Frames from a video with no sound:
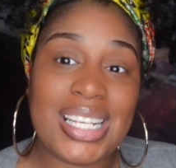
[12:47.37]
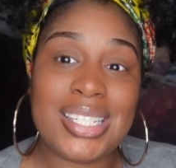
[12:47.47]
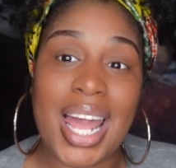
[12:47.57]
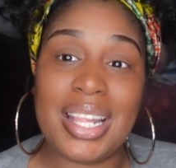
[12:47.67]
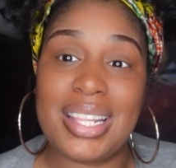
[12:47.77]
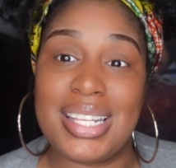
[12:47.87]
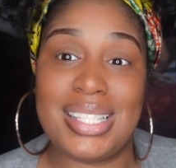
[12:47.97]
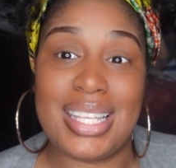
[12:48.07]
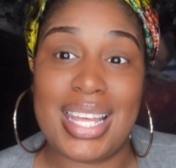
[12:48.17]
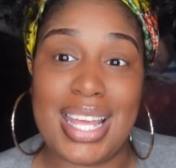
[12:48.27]
Jonathan
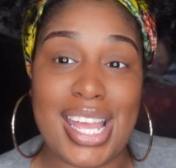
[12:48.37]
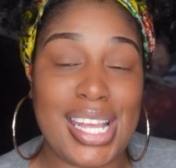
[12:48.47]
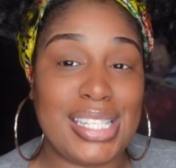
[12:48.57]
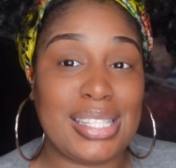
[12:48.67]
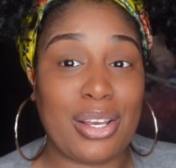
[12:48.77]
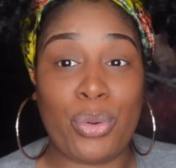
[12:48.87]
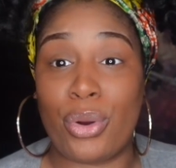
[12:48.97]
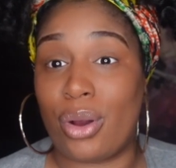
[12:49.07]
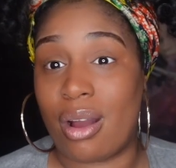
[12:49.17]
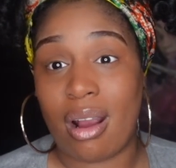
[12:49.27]
says,
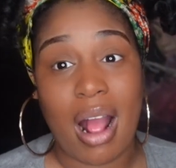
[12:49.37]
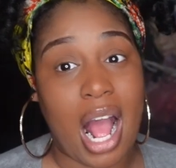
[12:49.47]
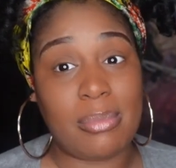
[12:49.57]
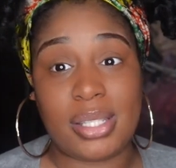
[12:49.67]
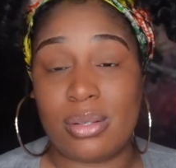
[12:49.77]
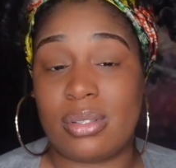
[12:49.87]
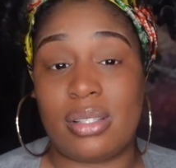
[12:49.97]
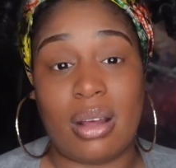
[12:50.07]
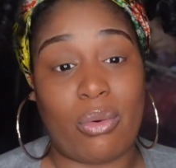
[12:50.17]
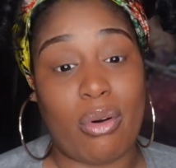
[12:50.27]
well, girl, I'm still
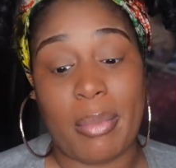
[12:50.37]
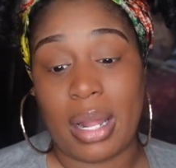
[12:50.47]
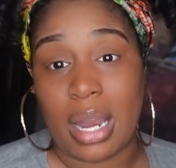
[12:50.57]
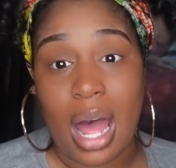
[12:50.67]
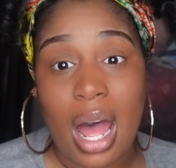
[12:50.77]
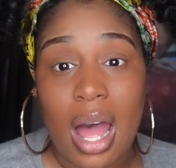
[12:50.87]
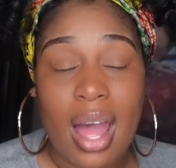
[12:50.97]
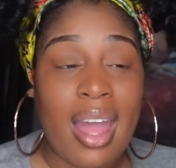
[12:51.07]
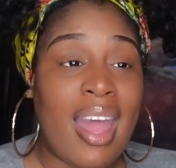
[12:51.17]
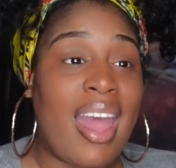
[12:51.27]
stuck on
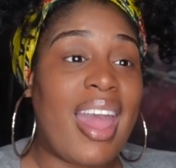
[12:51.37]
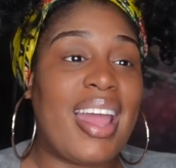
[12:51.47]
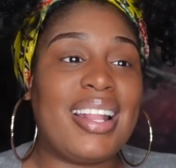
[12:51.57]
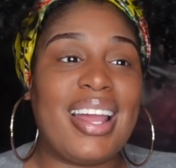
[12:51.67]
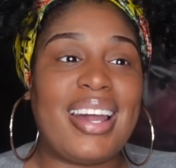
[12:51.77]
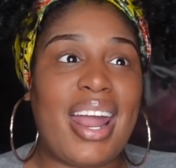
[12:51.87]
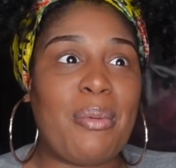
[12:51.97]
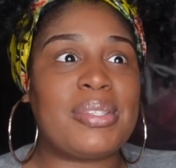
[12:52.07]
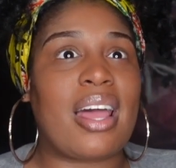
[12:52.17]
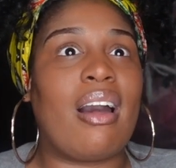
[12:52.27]
Milan. And then Gutter
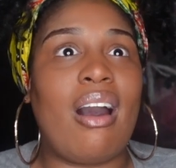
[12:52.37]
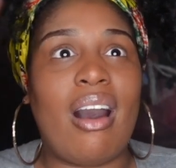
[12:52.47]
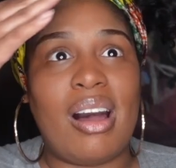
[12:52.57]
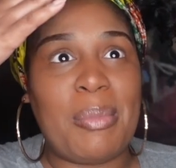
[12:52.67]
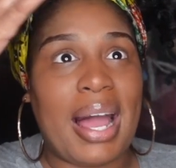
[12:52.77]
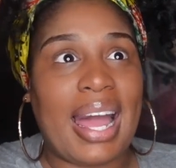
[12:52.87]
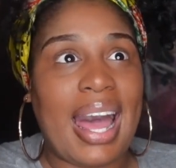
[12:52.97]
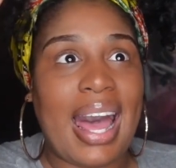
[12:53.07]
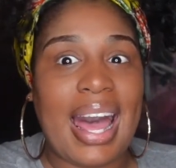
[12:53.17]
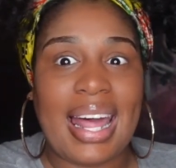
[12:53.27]
was like, oh my
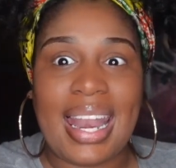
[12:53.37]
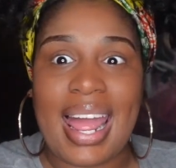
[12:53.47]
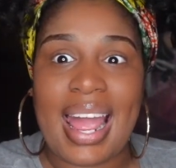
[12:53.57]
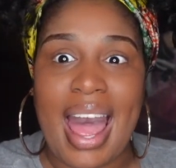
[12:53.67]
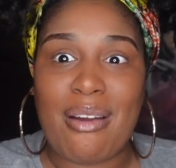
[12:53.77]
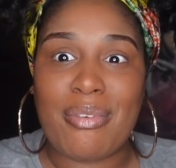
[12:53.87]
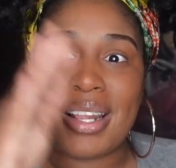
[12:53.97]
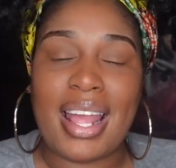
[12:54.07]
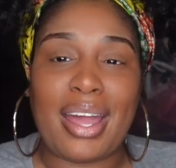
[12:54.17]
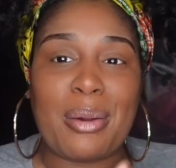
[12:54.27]
God, like, I
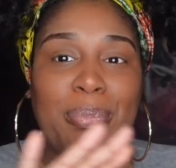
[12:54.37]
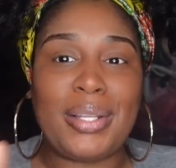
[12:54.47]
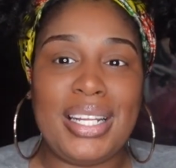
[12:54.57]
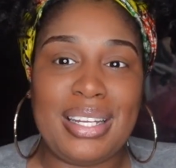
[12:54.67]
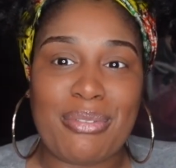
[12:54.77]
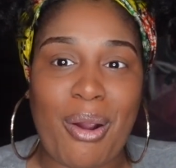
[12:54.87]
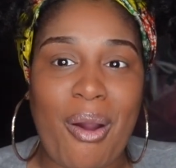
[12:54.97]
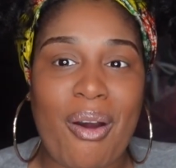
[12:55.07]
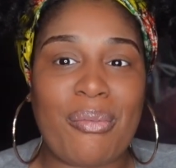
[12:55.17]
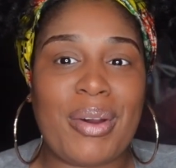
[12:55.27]
read that completely
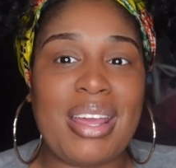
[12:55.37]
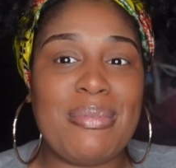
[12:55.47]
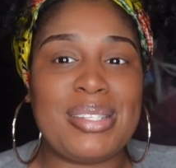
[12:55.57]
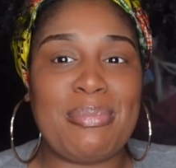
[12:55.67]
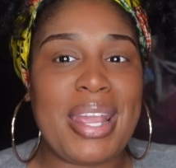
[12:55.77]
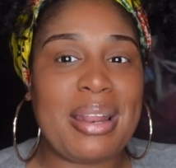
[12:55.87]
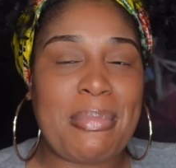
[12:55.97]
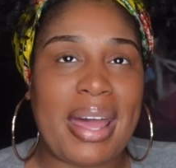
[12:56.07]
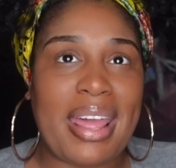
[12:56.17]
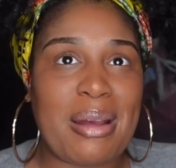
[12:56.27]
wrong. What he was meaning
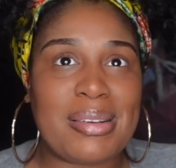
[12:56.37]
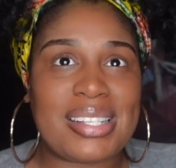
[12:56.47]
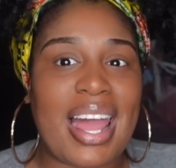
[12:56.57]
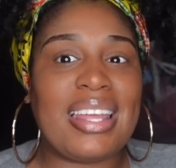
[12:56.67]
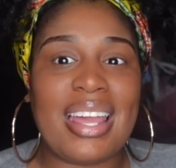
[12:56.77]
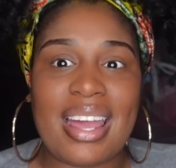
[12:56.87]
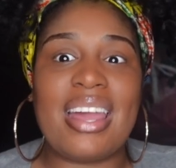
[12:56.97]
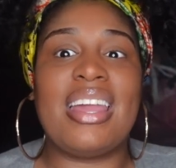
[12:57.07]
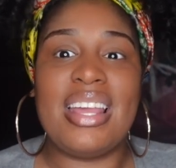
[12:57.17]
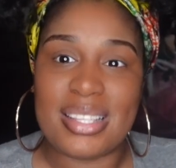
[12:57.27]
by that was like, yeah,
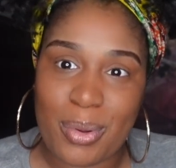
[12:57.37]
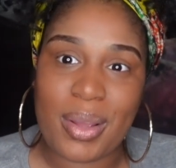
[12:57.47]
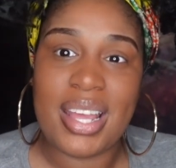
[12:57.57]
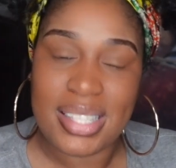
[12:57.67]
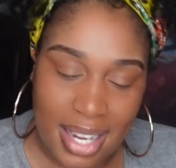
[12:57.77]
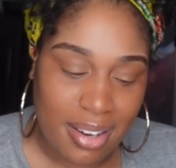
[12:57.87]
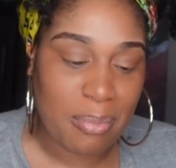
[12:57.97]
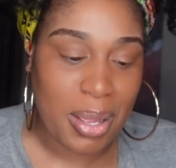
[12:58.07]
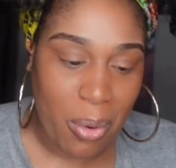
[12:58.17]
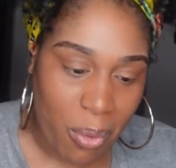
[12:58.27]
he's here to
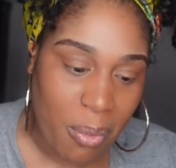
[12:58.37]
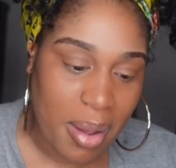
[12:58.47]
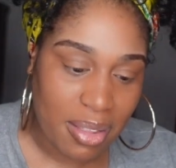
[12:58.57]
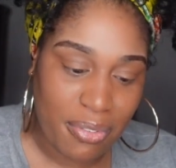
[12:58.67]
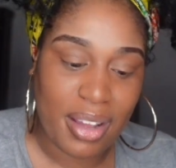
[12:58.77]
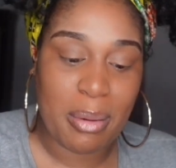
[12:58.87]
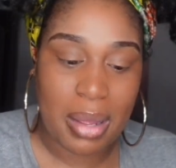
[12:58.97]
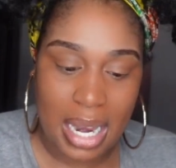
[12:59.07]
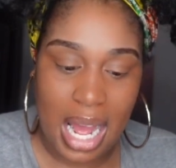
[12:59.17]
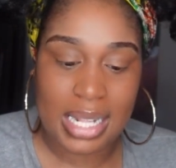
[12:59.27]
be on motherfucking
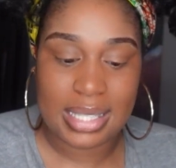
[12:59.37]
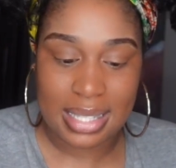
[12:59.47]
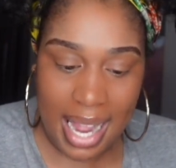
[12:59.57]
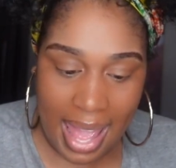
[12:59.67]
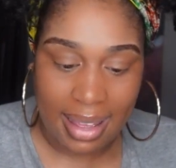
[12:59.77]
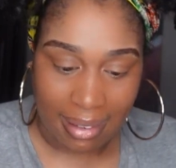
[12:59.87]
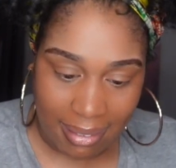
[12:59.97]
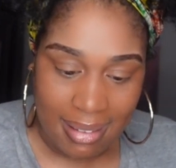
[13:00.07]
Milan's neck.